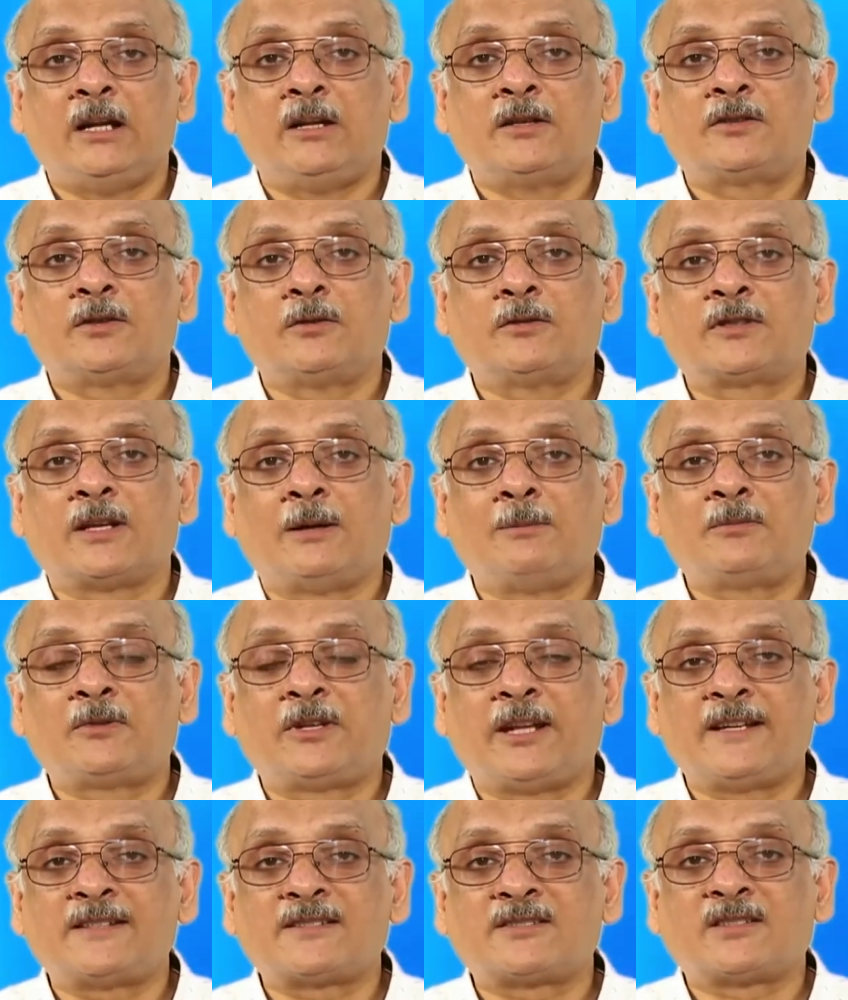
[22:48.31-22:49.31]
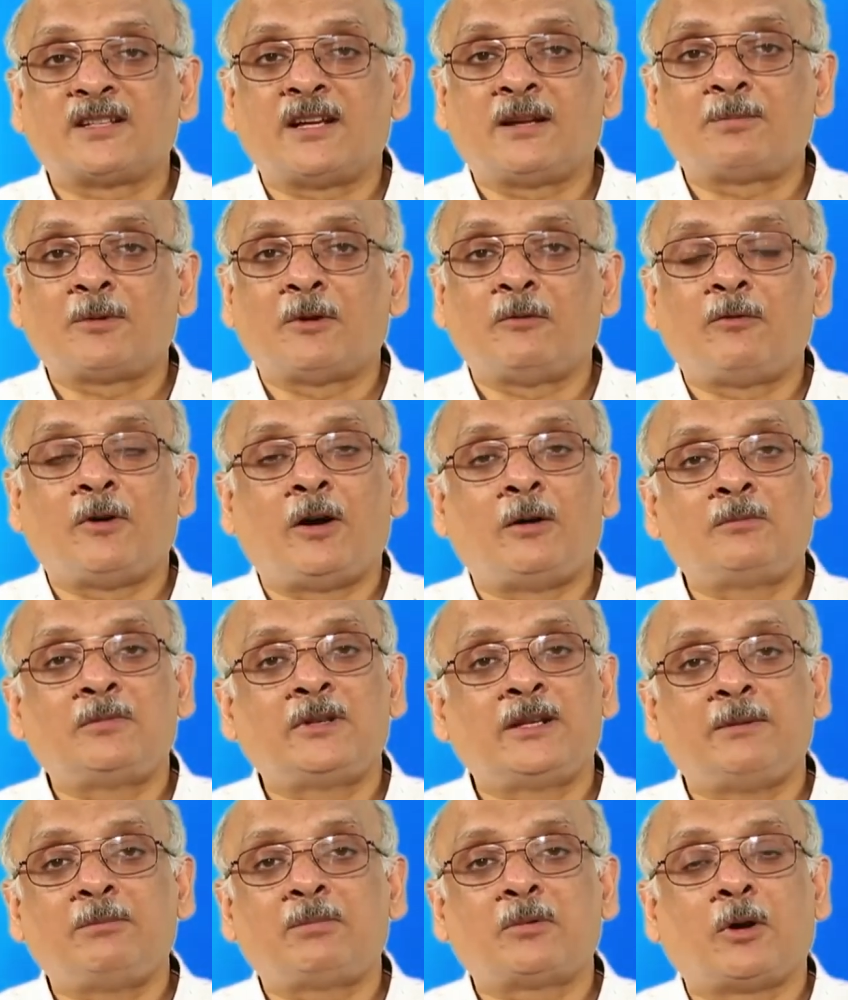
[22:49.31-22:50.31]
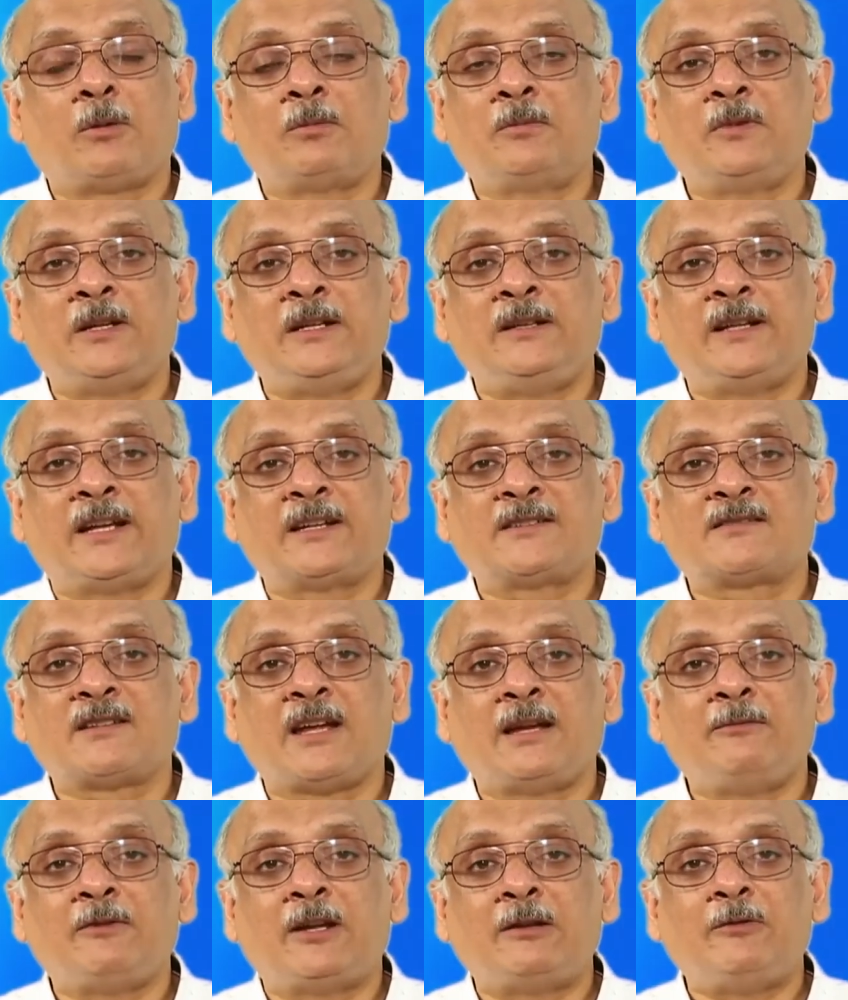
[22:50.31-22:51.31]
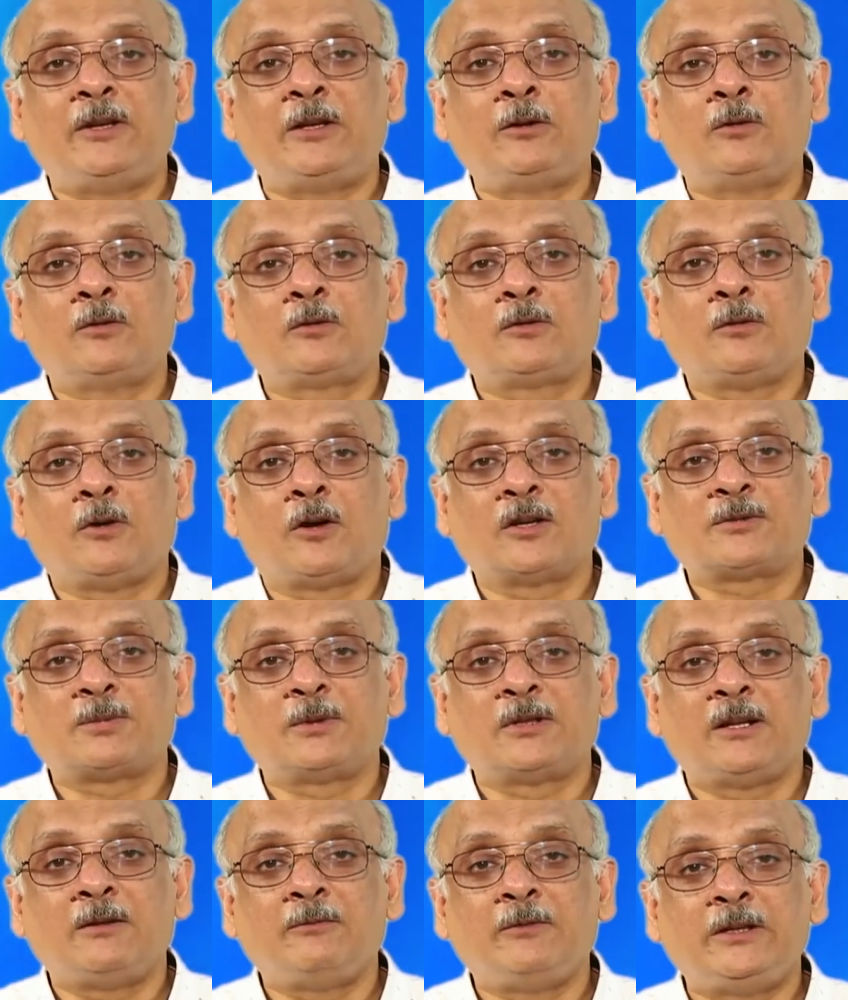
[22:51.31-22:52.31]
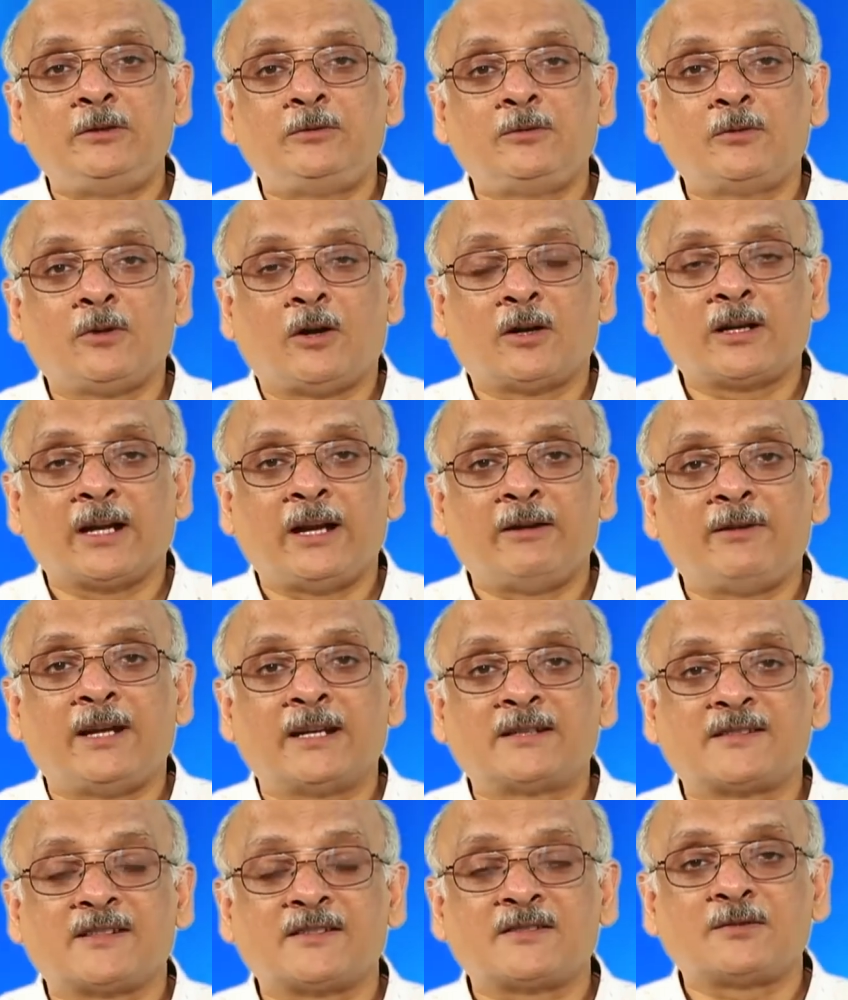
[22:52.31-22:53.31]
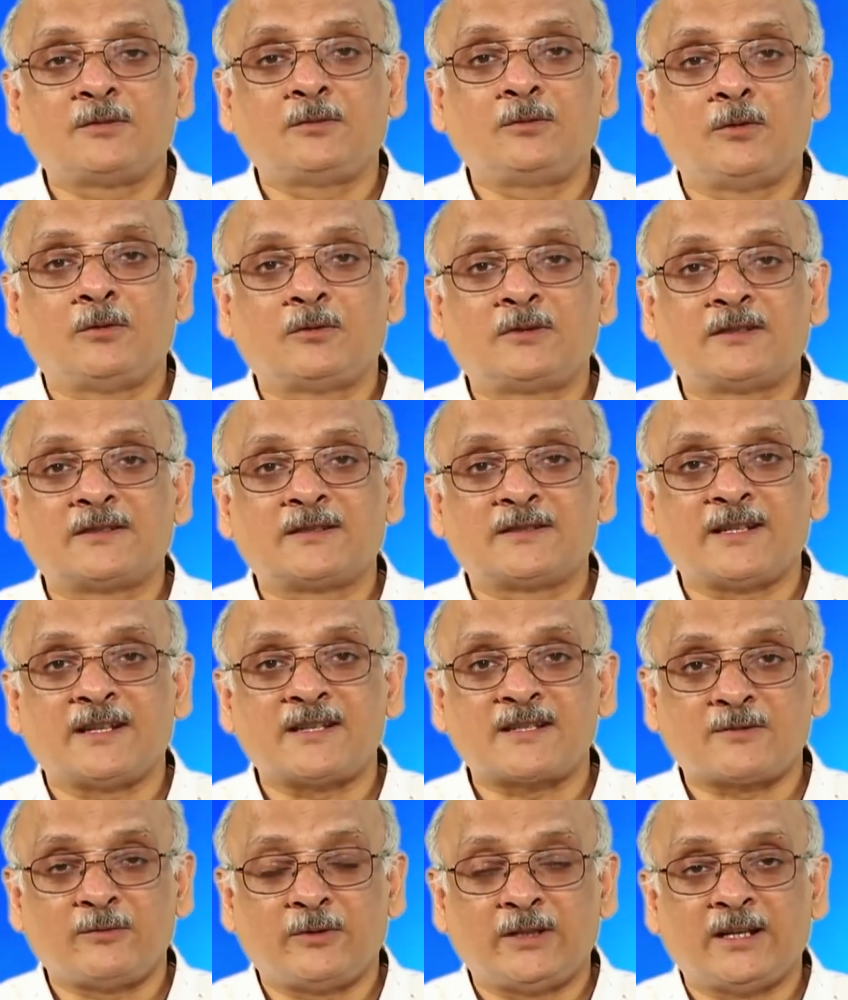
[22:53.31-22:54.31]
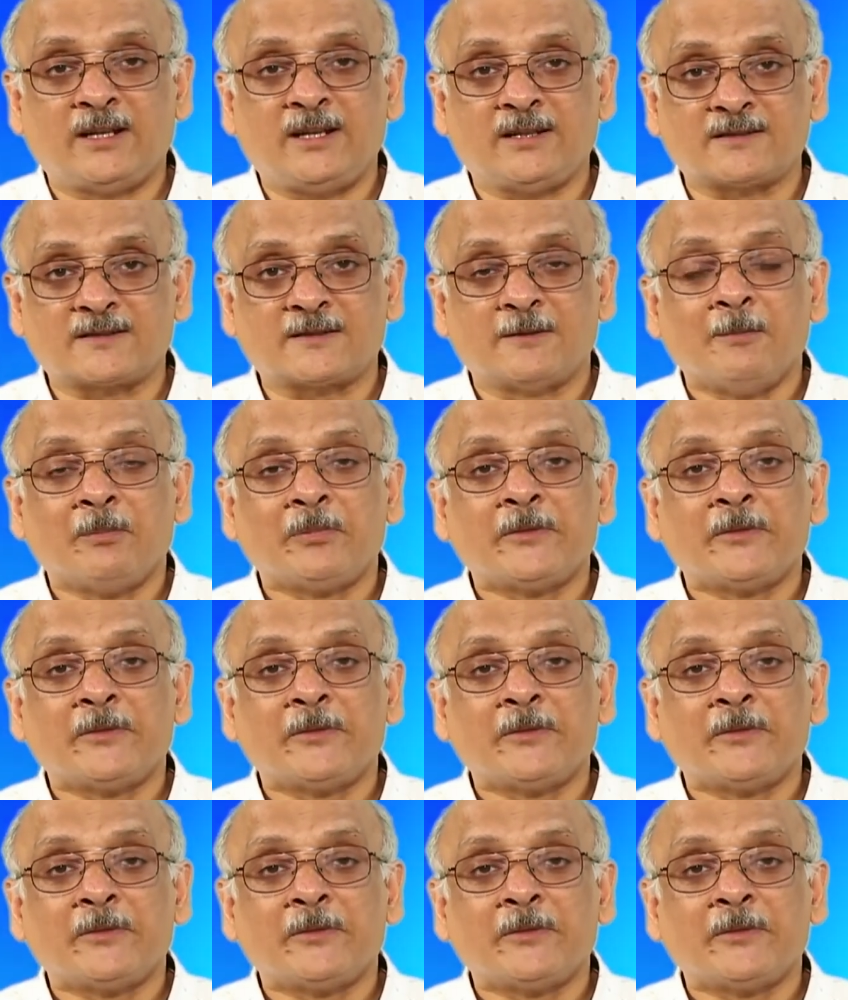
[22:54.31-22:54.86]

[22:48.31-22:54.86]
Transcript: So some tests are performed, probably next time when we go to hospital we do not have access to those tests with us,